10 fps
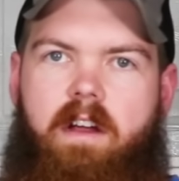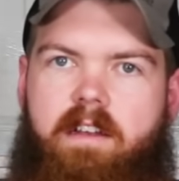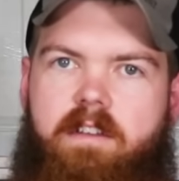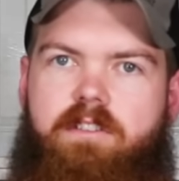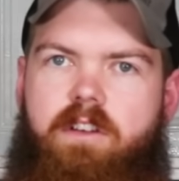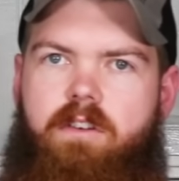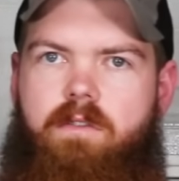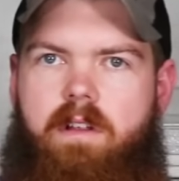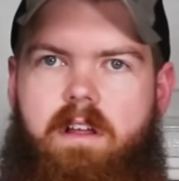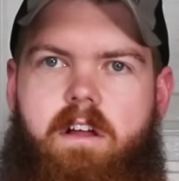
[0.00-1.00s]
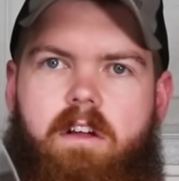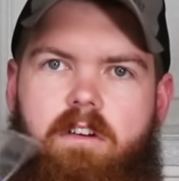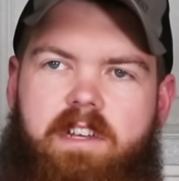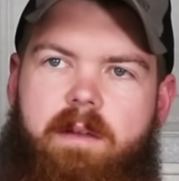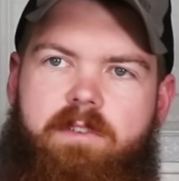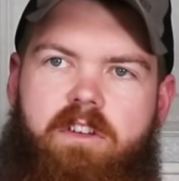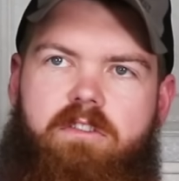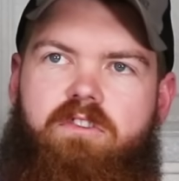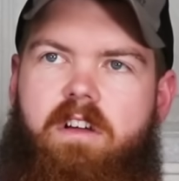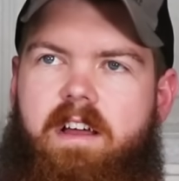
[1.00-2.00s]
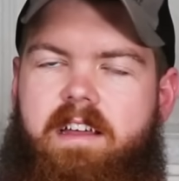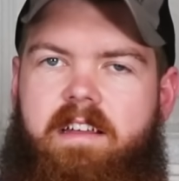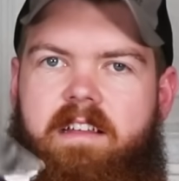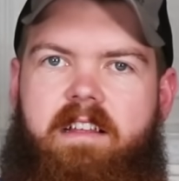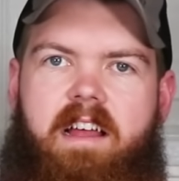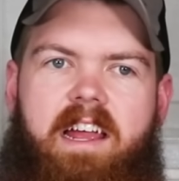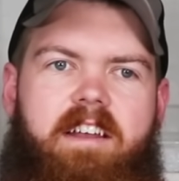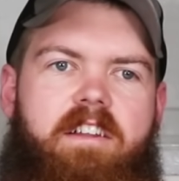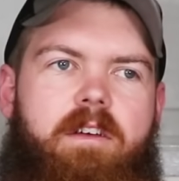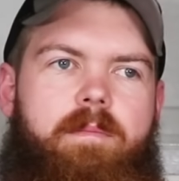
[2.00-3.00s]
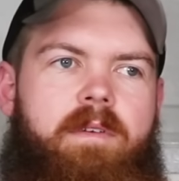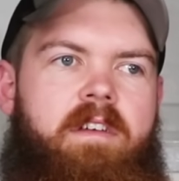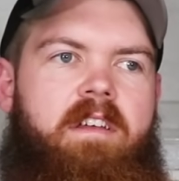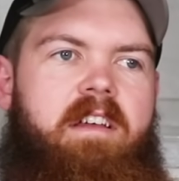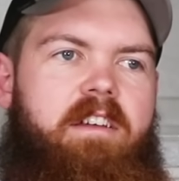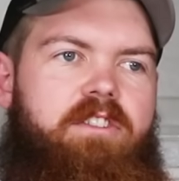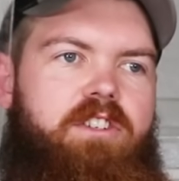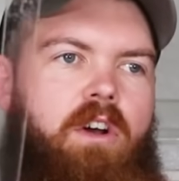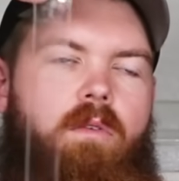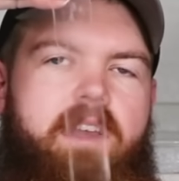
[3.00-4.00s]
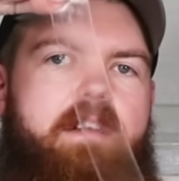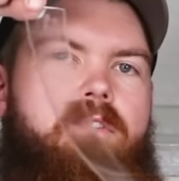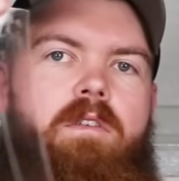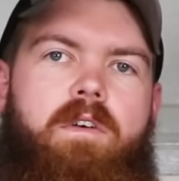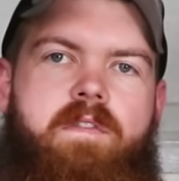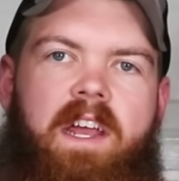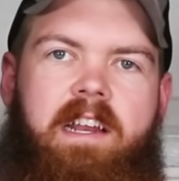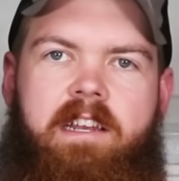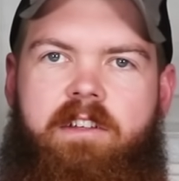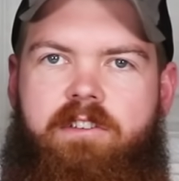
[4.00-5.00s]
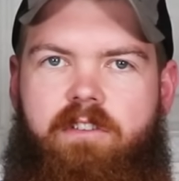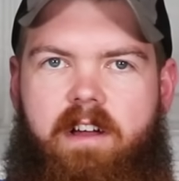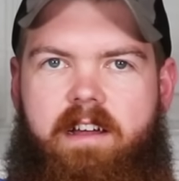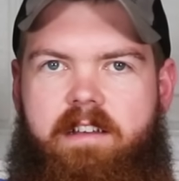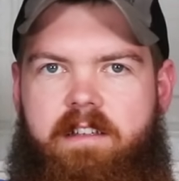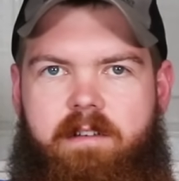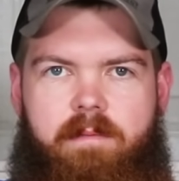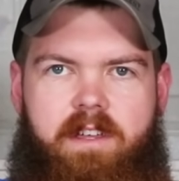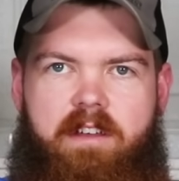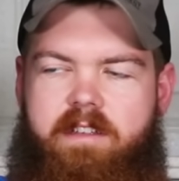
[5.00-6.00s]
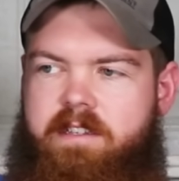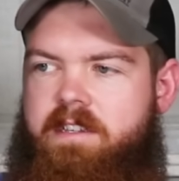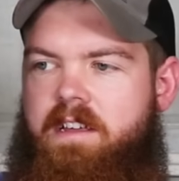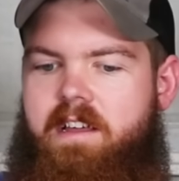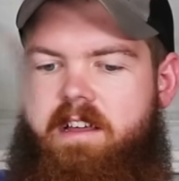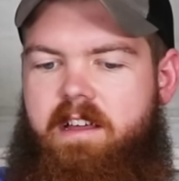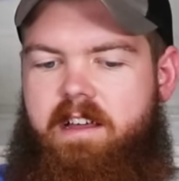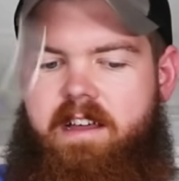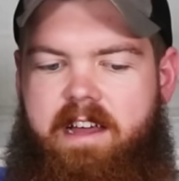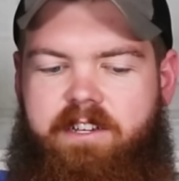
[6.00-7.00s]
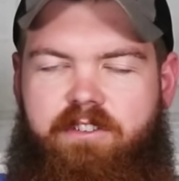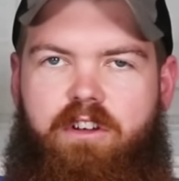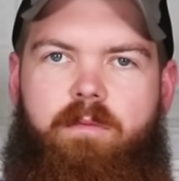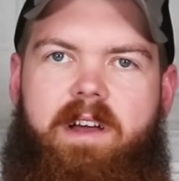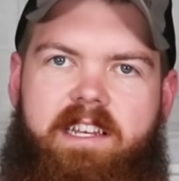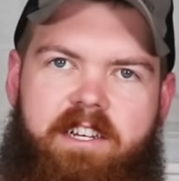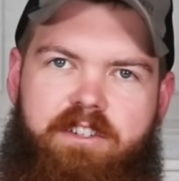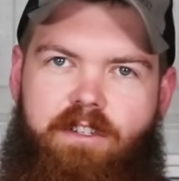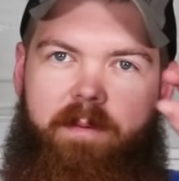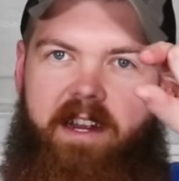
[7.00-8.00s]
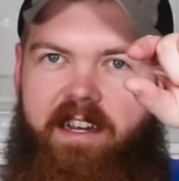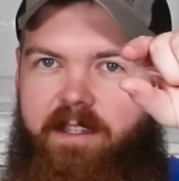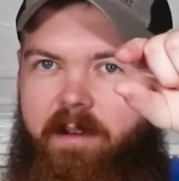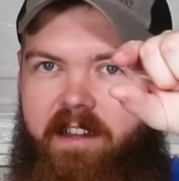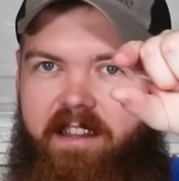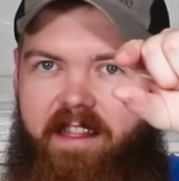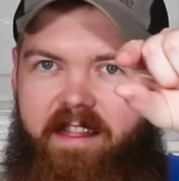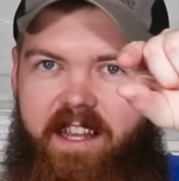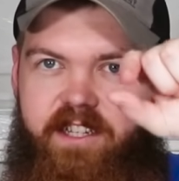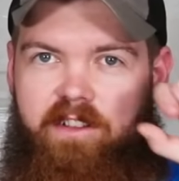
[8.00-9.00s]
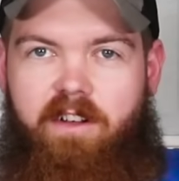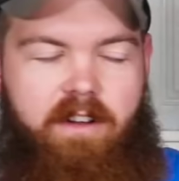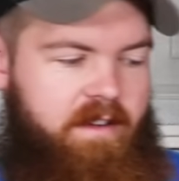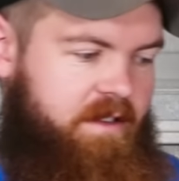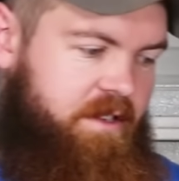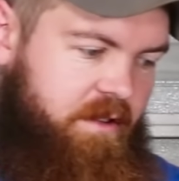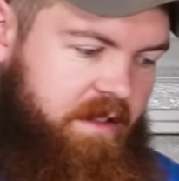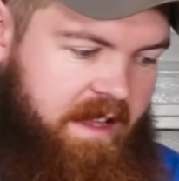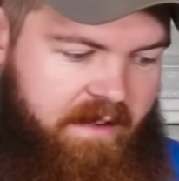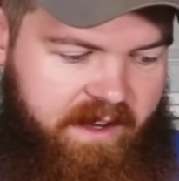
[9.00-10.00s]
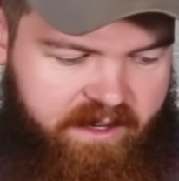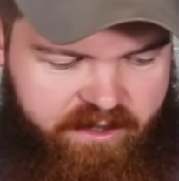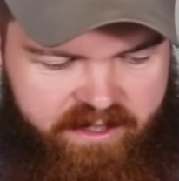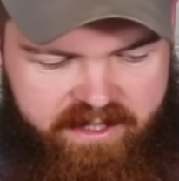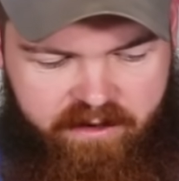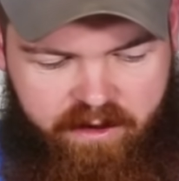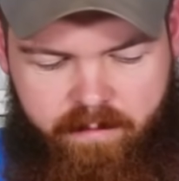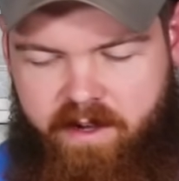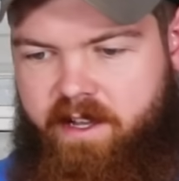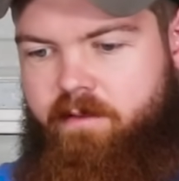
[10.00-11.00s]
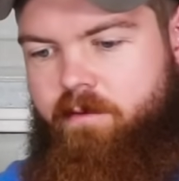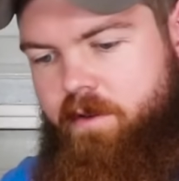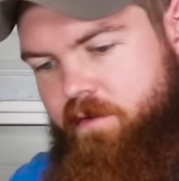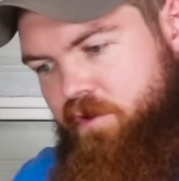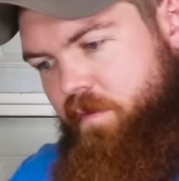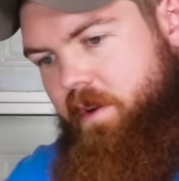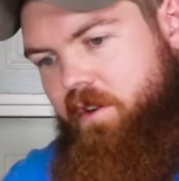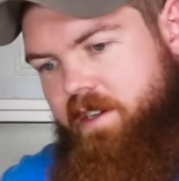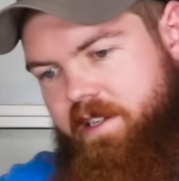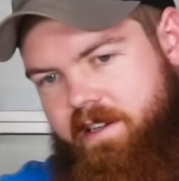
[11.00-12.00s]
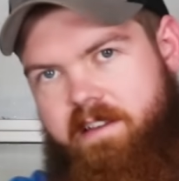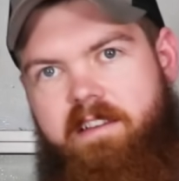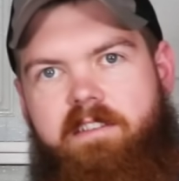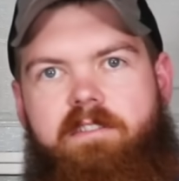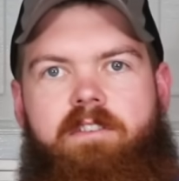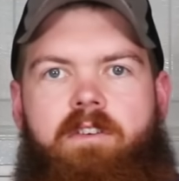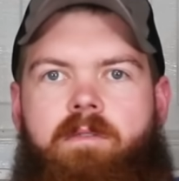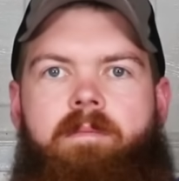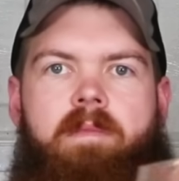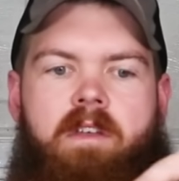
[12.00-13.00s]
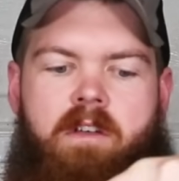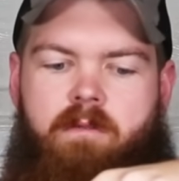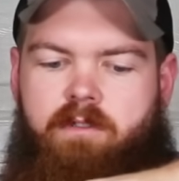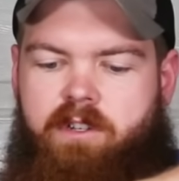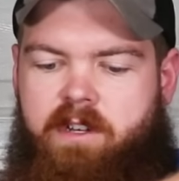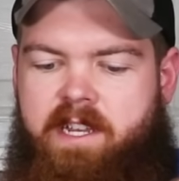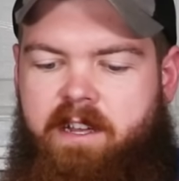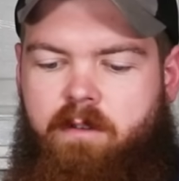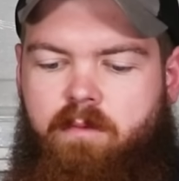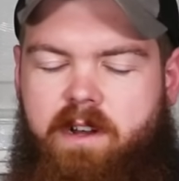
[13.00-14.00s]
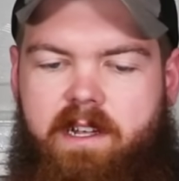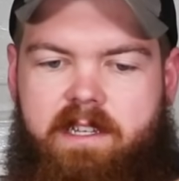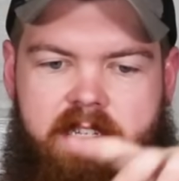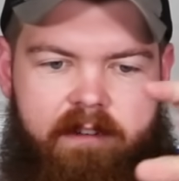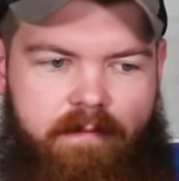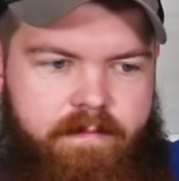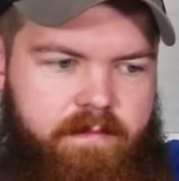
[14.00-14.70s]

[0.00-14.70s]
Alright, so our tape is all dry. I ended up just holding it in front of a fan until it dried because, as you know, my attention span is about this long, so having it just sit on the bucket would have driven me crazy. So we're just going to take our bricks.